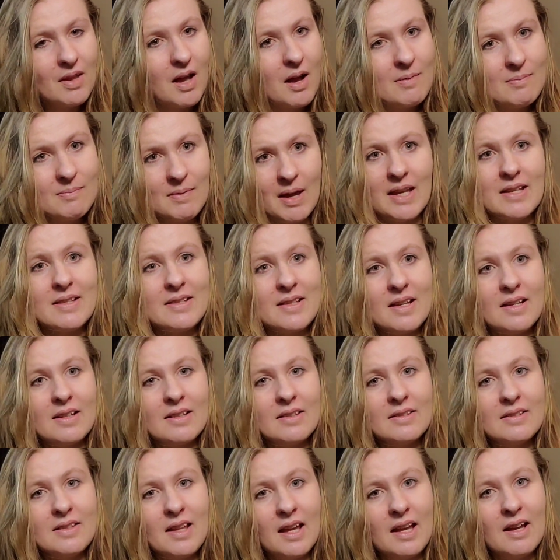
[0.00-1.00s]

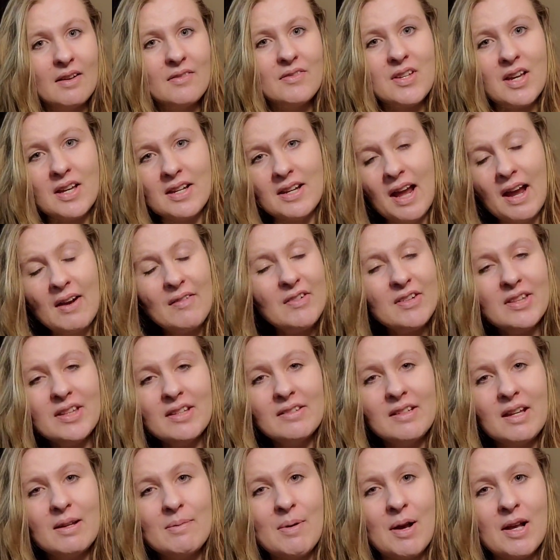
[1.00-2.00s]
amazing. They have done
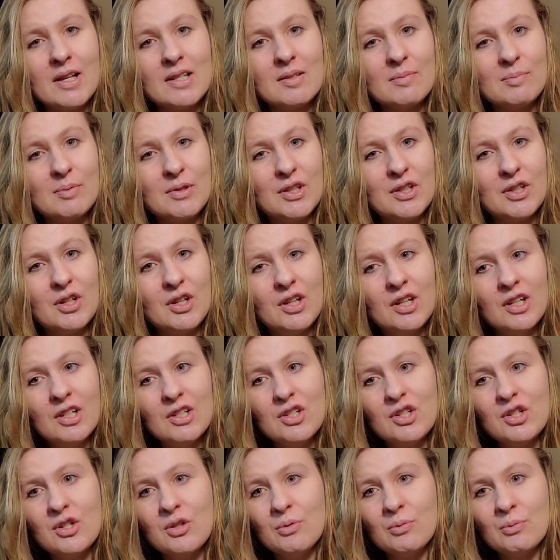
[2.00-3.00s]
everything they possibly
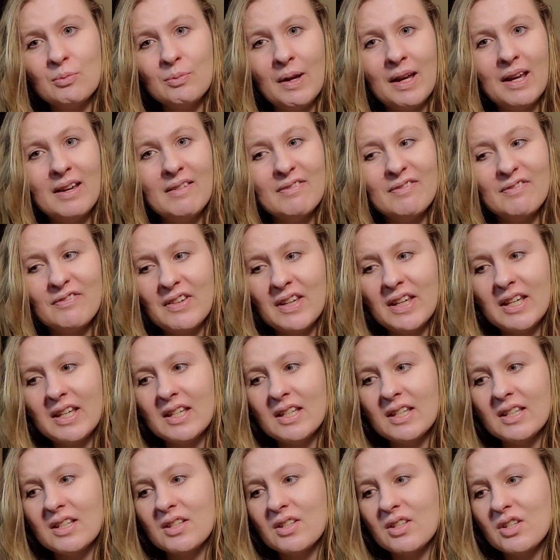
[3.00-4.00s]
could to waive
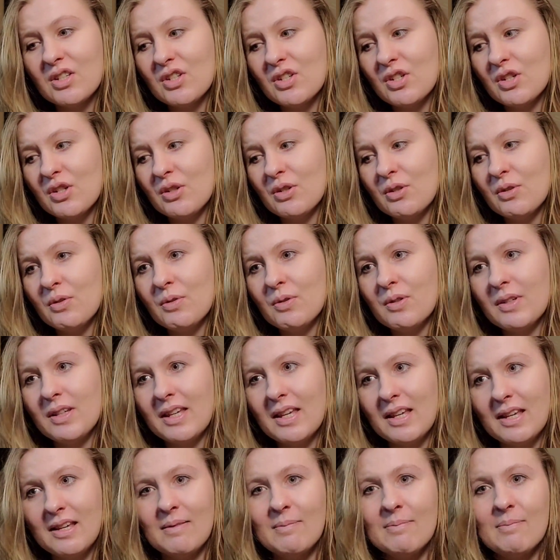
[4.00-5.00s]
fees, to
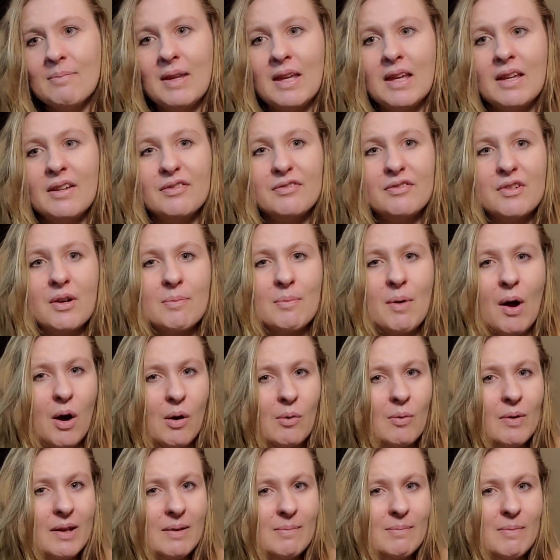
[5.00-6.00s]
keep me from
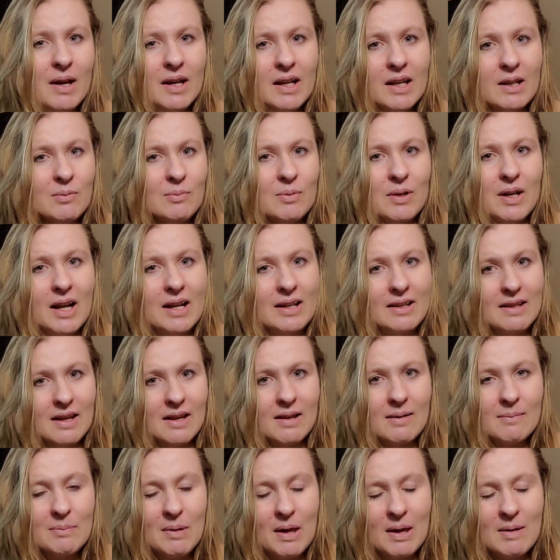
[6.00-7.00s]
owing money when I
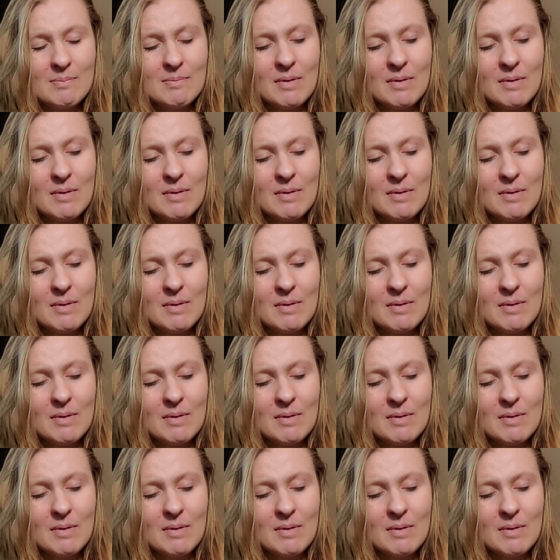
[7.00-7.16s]
can't pay